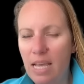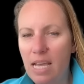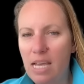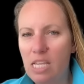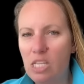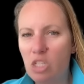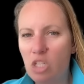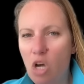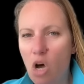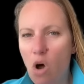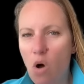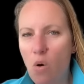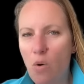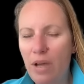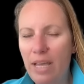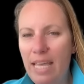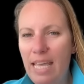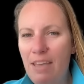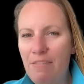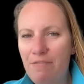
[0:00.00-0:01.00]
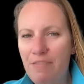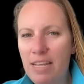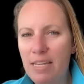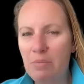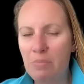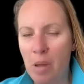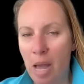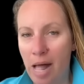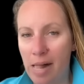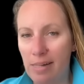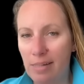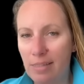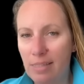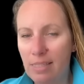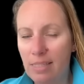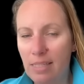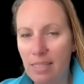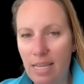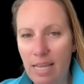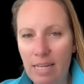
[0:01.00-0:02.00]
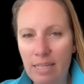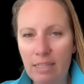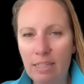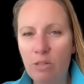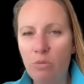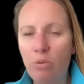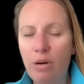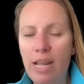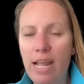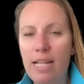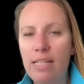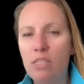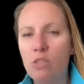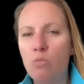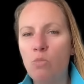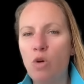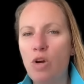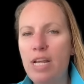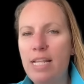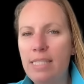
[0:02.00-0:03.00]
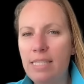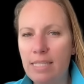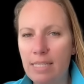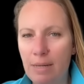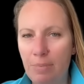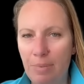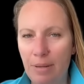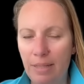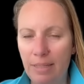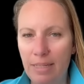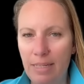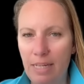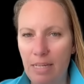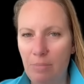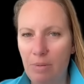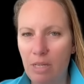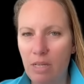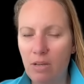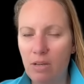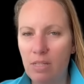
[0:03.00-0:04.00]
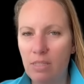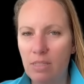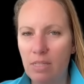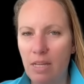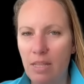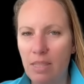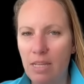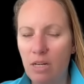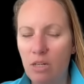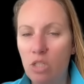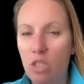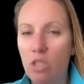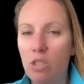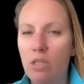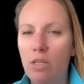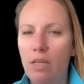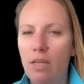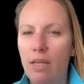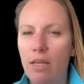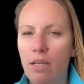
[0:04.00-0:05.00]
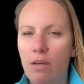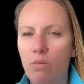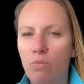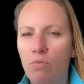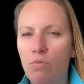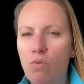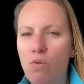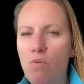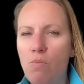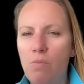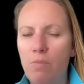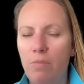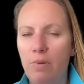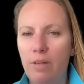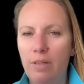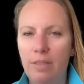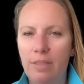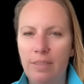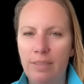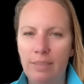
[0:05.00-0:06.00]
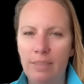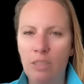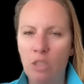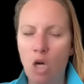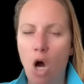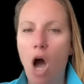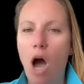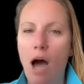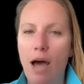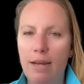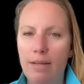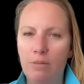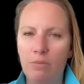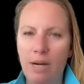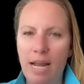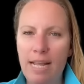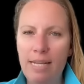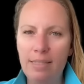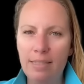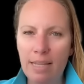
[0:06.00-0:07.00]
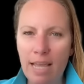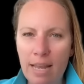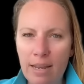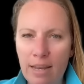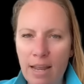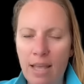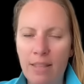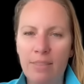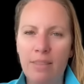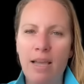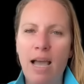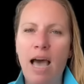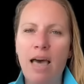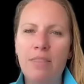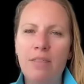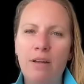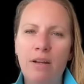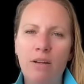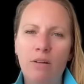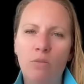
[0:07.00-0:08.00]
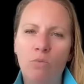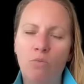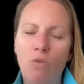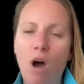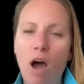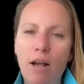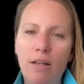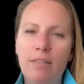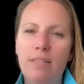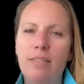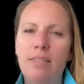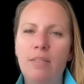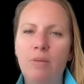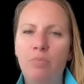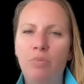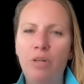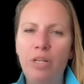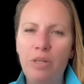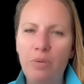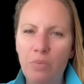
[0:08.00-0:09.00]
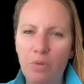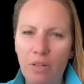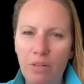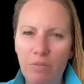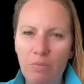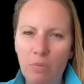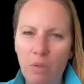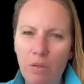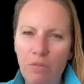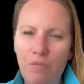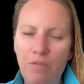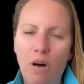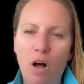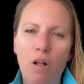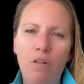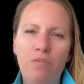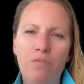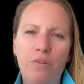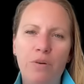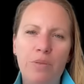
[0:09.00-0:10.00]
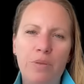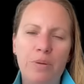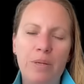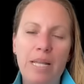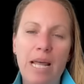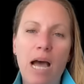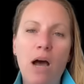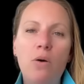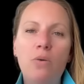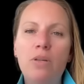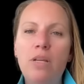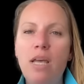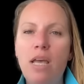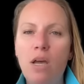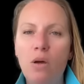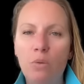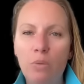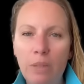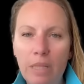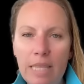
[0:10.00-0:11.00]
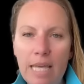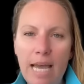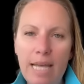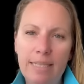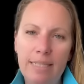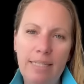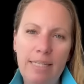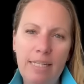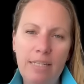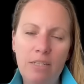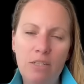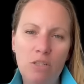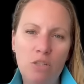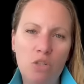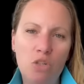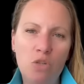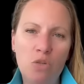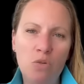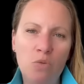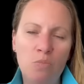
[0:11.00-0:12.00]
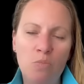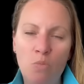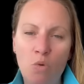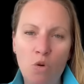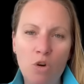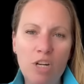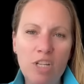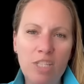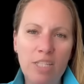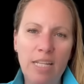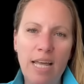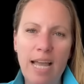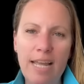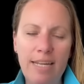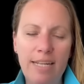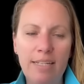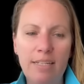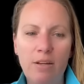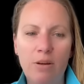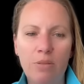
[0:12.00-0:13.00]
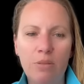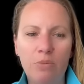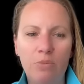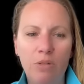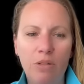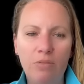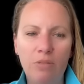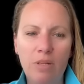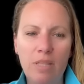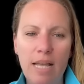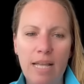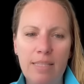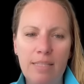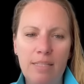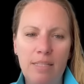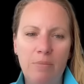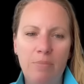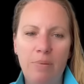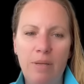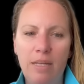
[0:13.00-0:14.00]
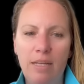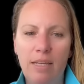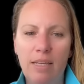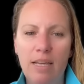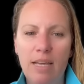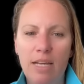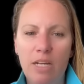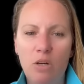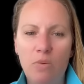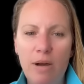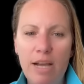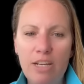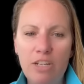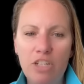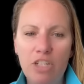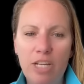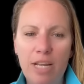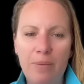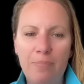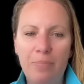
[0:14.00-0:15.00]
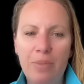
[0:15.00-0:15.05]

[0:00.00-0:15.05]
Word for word: So if it melts, it creates more instability because then there's room gone, right? And and the other rocks and debris will will fall further down. Will that lead to more sliding down the river? That's the big question.